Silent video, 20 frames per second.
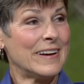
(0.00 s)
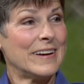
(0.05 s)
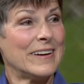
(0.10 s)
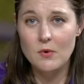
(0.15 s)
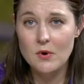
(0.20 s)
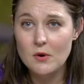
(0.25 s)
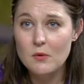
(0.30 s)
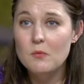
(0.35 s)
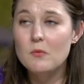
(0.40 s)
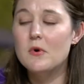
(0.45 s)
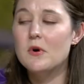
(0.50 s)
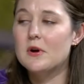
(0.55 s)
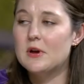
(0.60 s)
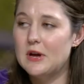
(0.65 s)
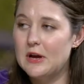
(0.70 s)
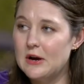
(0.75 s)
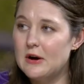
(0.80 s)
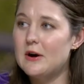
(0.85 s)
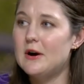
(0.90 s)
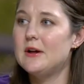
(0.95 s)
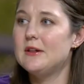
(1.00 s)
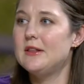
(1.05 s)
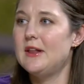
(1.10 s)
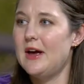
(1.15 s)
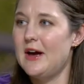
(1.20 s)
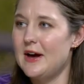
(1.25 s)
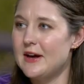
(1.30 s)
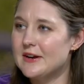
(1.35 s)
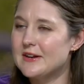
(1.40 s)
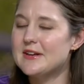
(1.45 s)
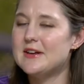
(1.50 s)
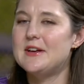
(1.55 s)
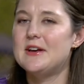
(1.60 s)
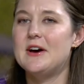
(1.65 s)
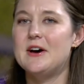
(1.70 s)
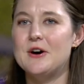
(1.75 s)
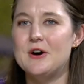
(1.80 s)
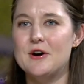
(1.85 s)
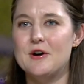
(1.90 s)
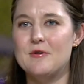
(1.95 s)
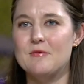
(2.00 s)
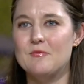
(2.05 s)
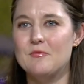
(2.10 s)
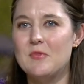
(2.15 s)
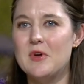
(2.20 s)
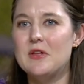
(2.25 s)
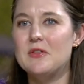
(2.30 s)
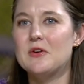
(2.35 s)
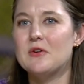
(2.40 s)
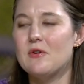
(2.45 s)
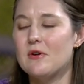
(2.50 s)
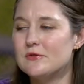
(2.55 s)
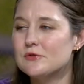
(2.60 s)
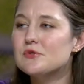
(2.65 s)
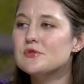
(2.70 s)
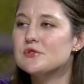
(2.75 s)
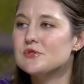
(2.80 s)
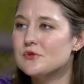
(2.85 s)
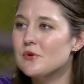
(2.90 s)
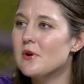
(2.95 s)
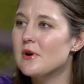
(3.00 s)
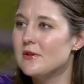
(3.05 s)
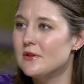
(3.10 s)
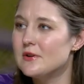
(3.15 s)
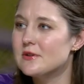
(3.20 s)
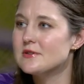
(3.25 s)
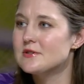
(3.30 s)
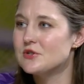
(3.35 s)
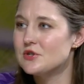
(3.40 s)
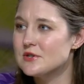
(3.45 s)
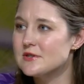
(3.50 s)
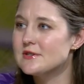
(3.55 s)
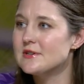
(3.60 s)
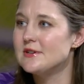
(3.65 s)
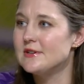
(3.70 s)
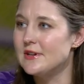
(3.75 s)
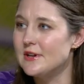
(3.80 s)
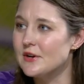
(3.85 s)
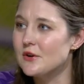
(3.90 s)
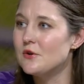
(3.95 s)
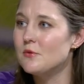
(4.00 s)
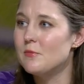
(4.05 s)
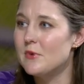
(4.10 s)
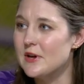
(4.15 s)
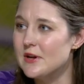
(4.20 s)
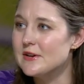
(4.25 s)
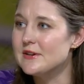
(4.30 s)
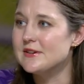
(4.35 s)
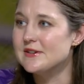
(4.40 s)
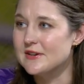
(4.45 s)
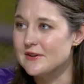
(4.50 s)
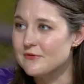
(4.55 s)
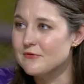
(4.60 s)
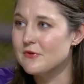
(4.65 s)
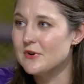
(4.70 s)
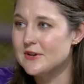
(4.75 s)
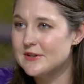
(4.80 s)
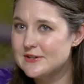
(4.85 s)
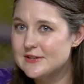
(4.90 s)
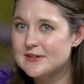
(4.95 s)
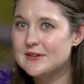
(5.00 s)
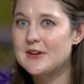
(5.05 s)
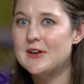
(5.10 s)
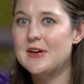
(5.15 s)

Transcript: We're working on mm-hmm. that. Mm -hmm. um, in the grocery store, it looks just a little bit different,